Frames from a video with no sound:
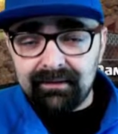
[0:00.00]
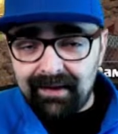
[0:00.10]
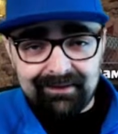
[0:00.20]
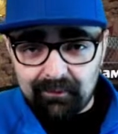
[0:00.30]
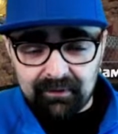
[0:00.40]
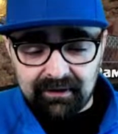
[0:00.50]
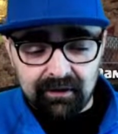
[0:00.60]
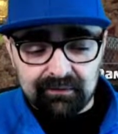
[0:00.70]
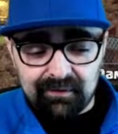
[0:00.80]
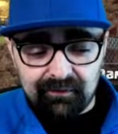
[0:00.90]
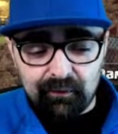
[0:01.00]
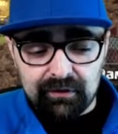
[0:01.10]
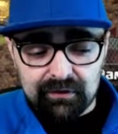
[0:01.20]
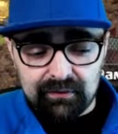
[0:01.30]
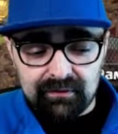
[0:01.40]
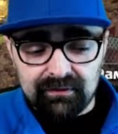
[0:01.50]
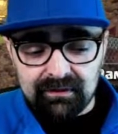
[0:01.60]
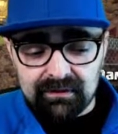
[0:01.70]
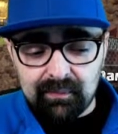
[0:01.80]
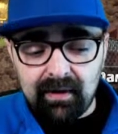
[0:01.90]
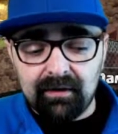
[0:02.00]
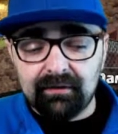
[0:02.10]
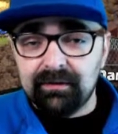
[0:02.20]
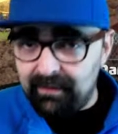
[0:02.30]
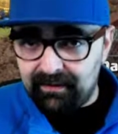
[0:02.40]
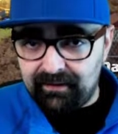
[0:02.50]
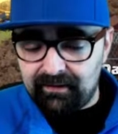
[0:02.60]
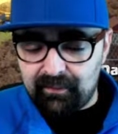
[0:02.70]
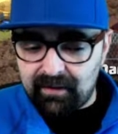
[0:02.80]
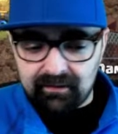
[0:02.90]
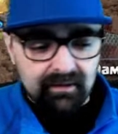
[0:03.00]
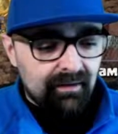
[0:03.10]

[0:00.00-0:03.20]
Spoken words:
that something else before it shoots at the siege barracks so the Pekka can come out.